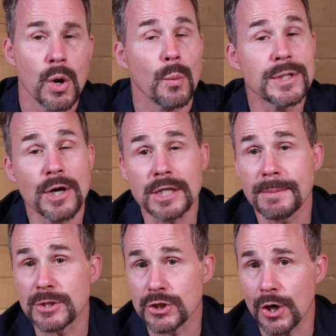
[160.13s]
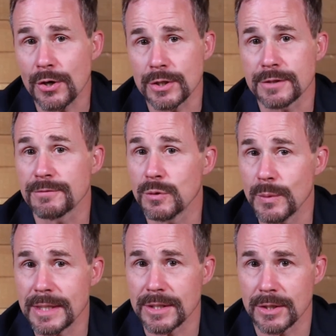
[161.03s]
We talked about charters a few
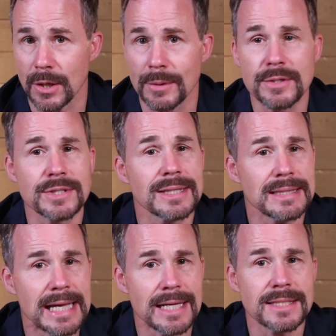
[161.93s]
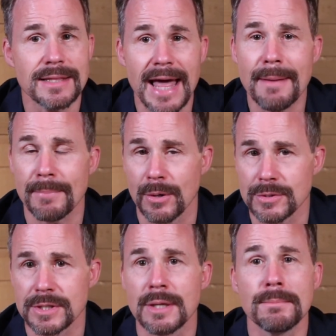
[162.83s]
weeks ago, and there's a link to that
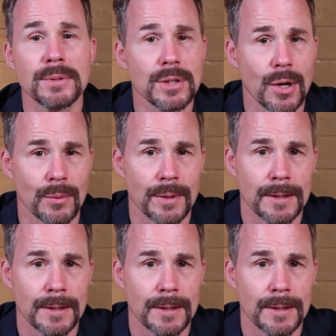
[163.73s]
post below.